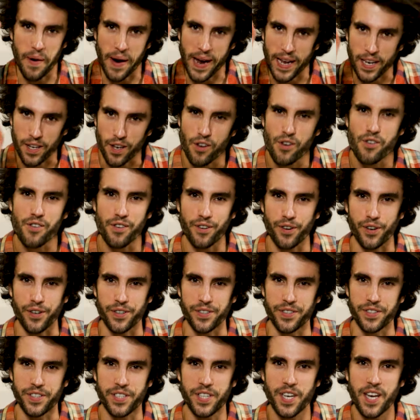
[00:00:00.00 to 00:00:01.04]
I
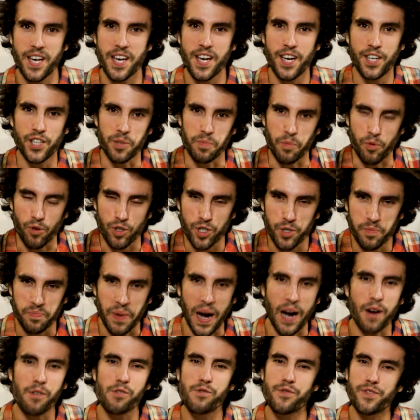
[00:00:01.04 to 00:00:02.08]
learned the most
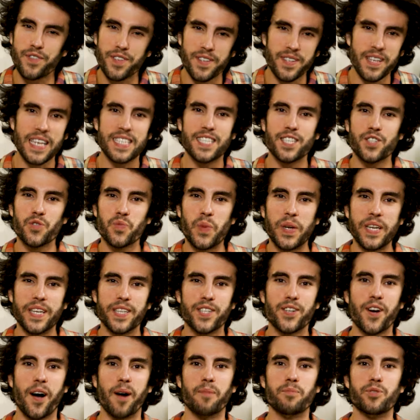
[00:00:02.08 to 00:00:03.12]
powerful lesson when
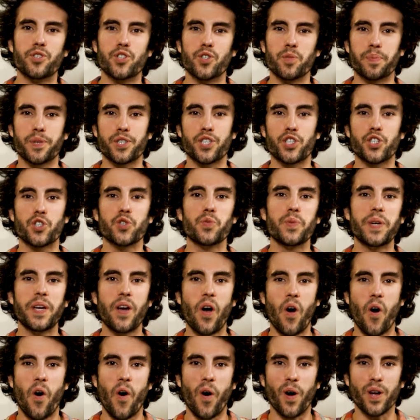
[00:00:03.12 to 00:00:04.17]
it comes to pursuing
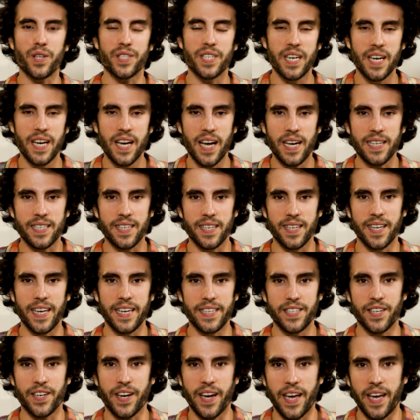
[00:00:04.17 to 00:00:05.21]
art at a
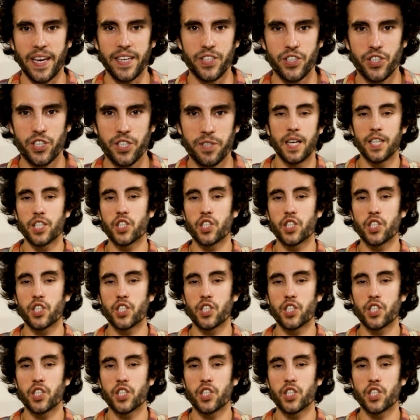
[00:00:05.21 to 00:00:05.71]
later age.